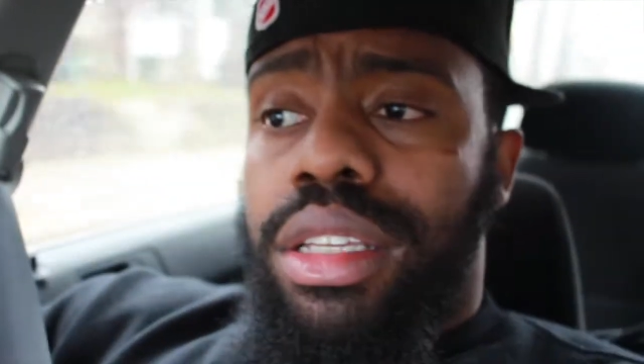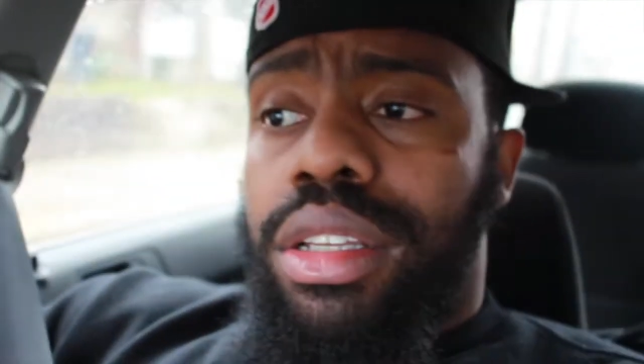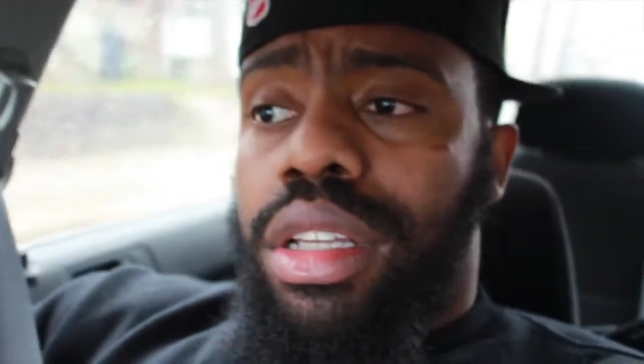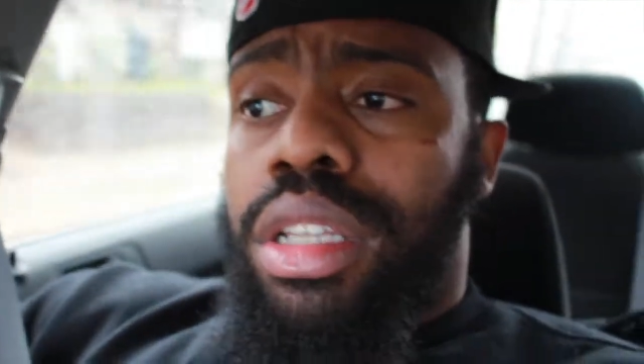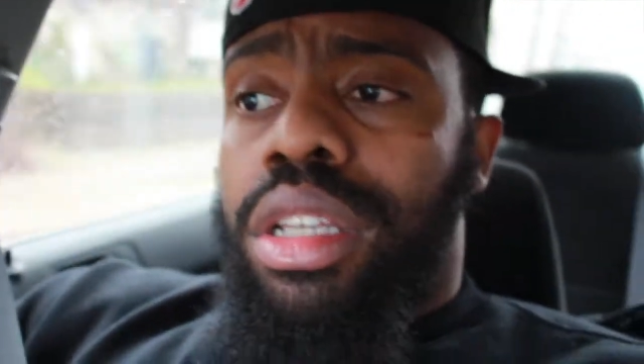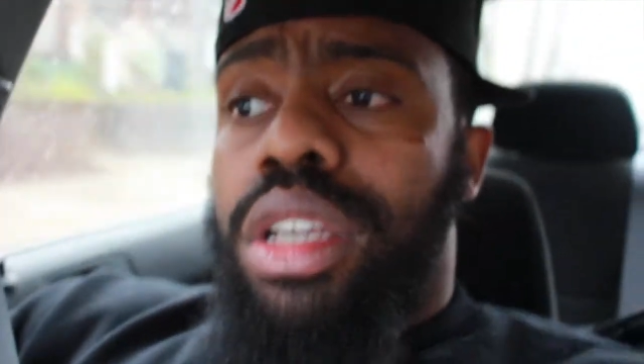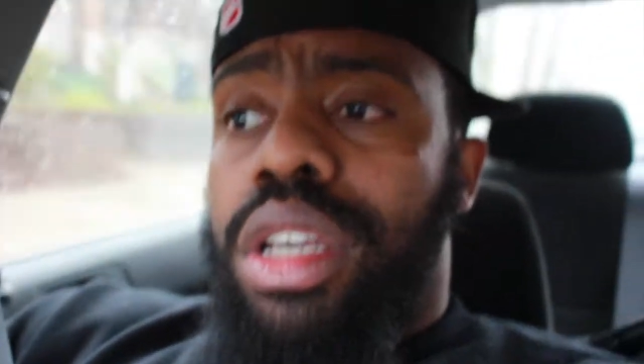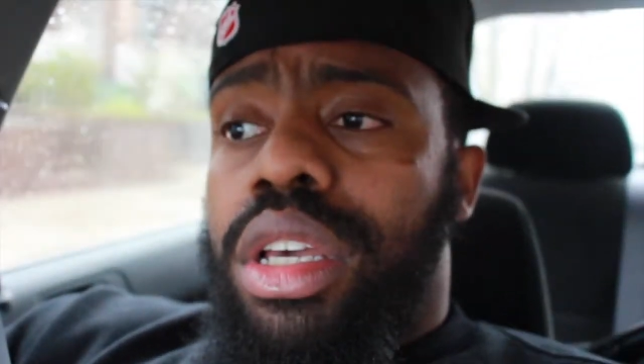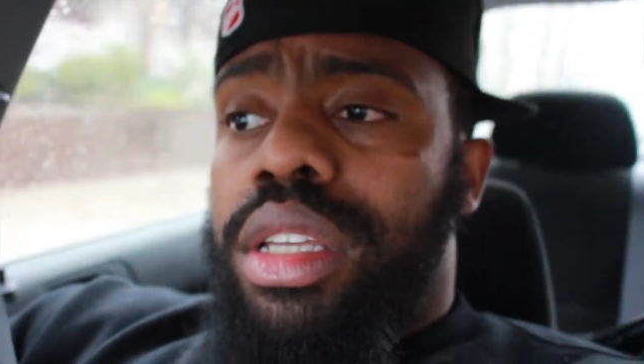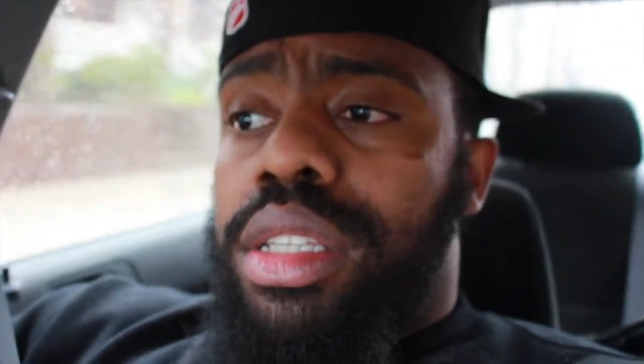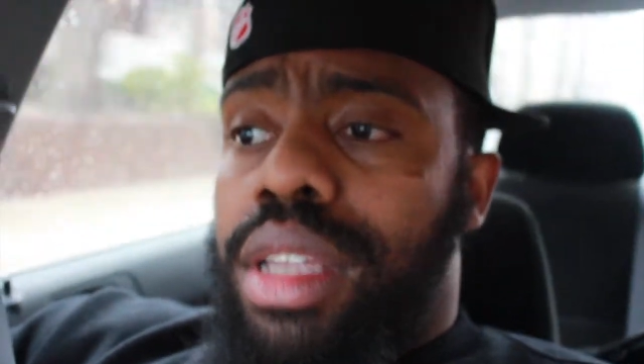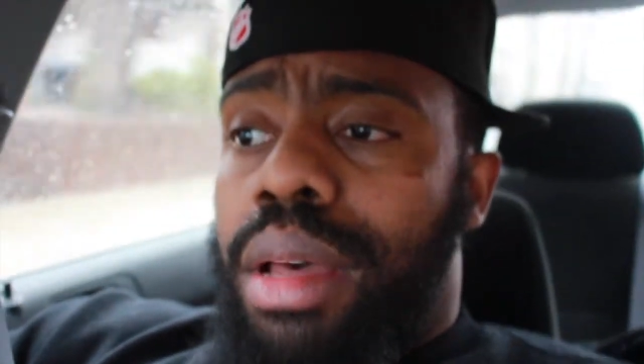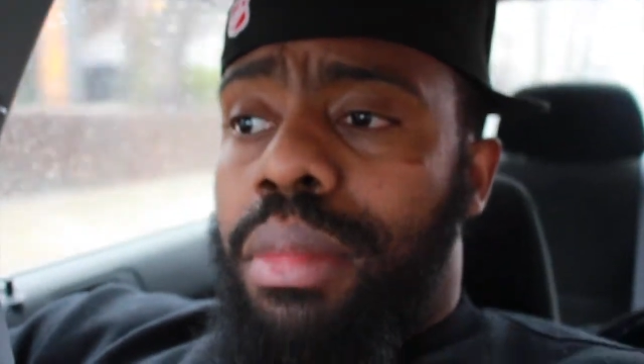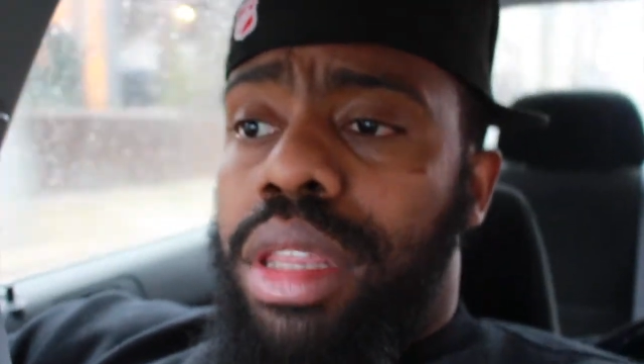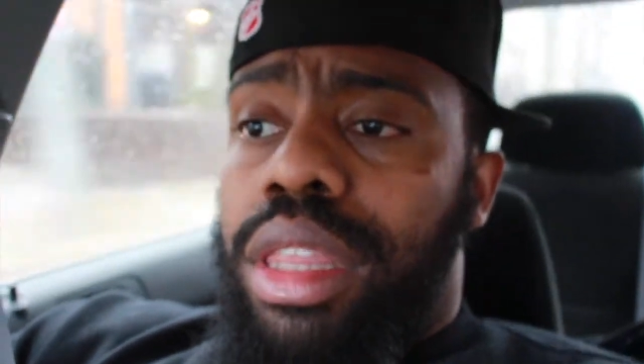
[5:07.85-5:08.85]
to
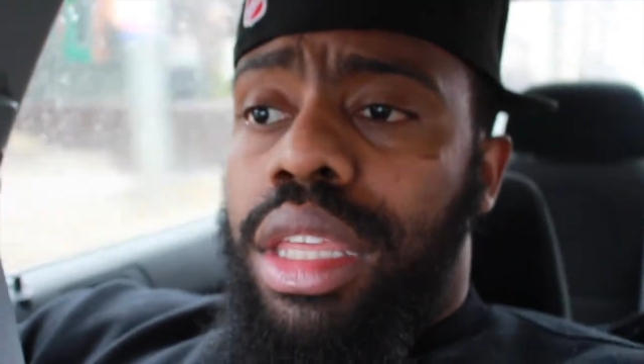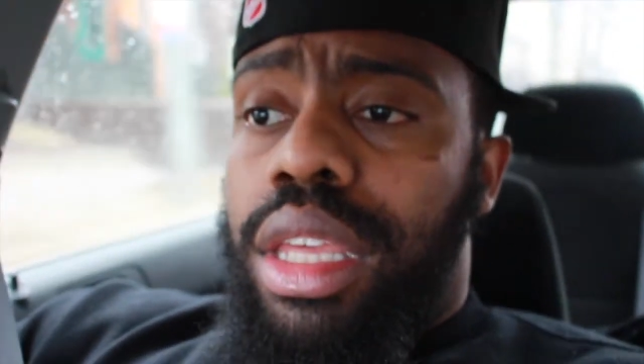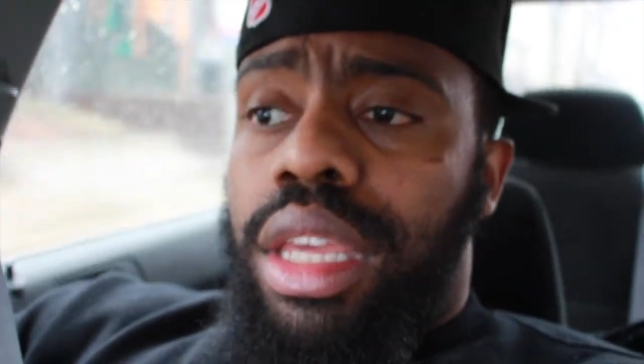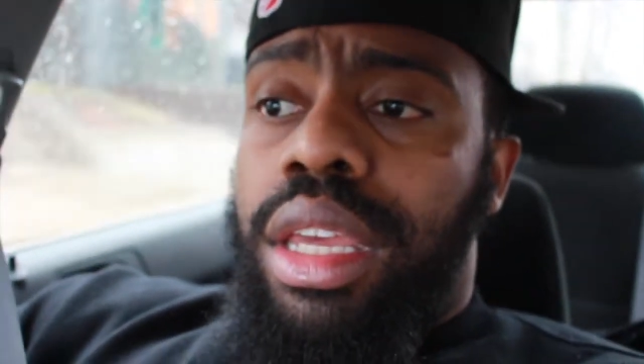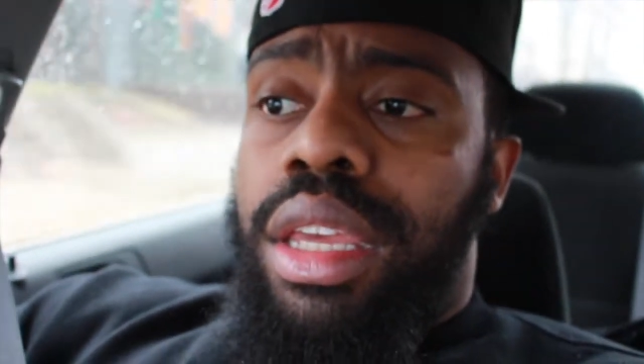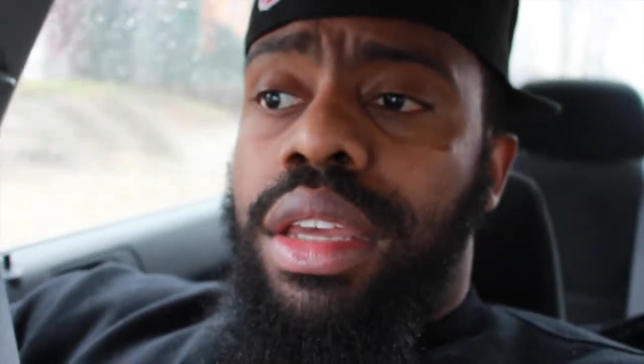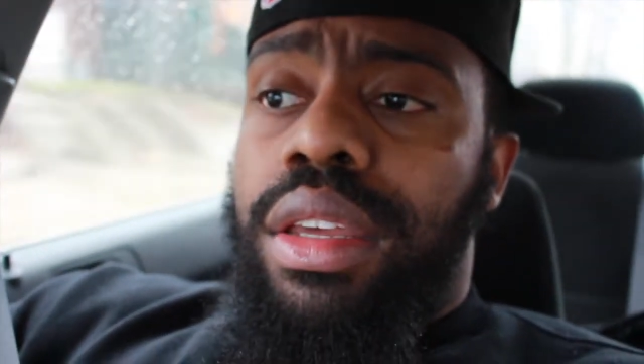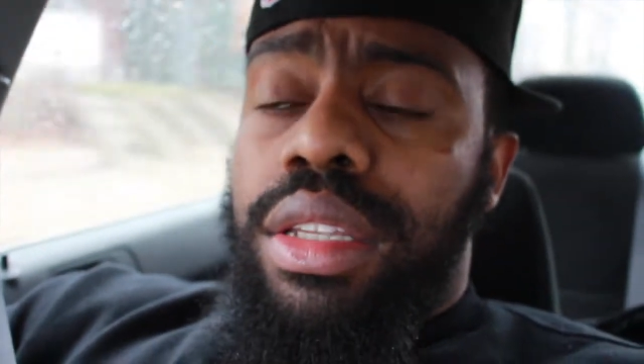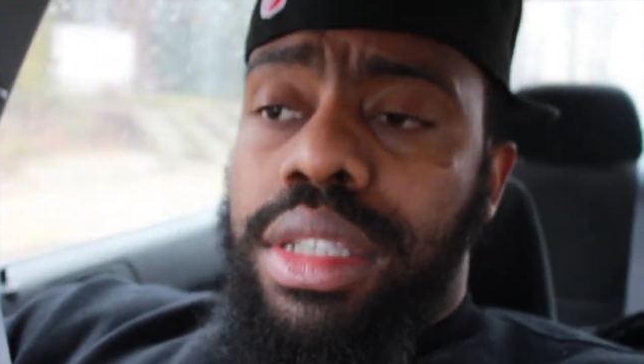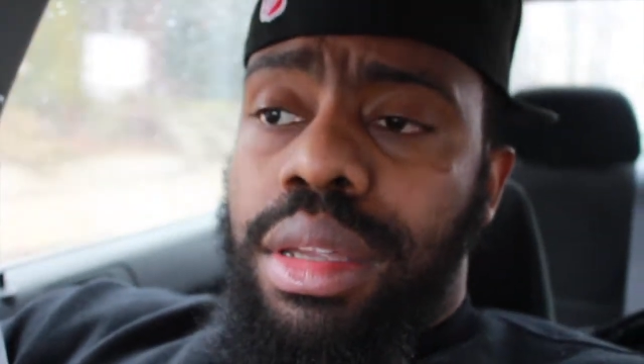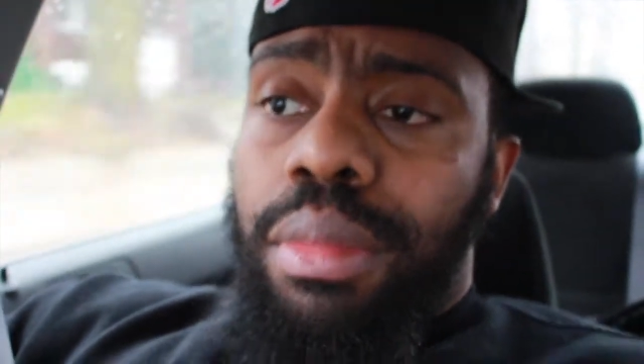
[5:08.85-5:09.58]
some of the